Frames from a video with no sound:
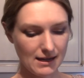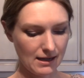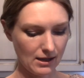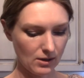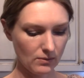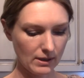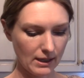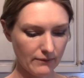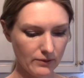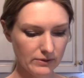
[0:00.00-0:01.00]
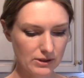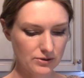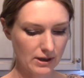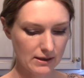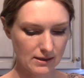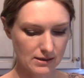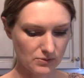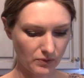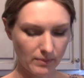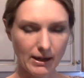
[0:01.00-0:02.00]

now, and I've only drained this for